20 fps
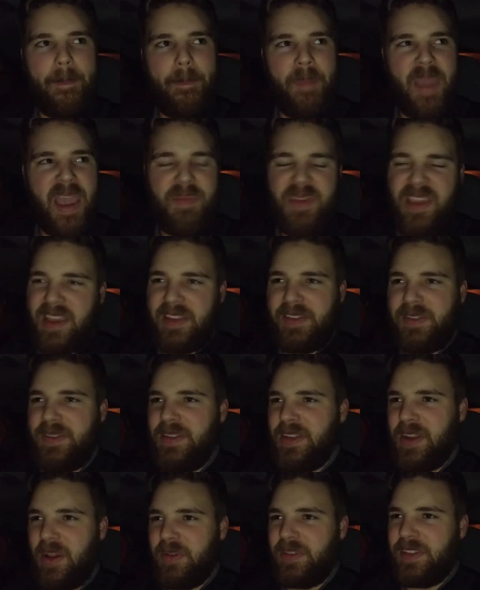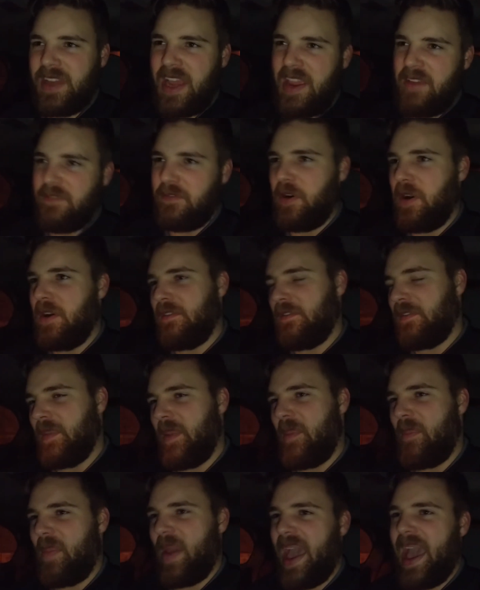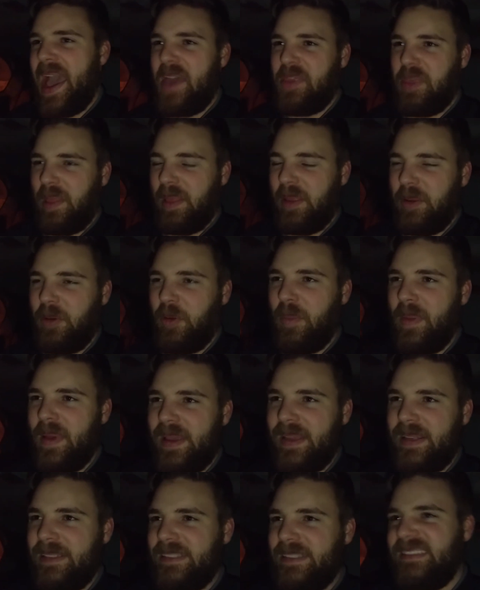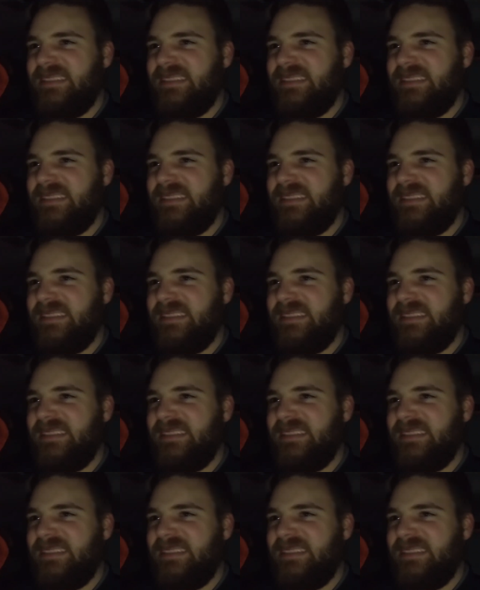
maybe you divert from the path a little bit.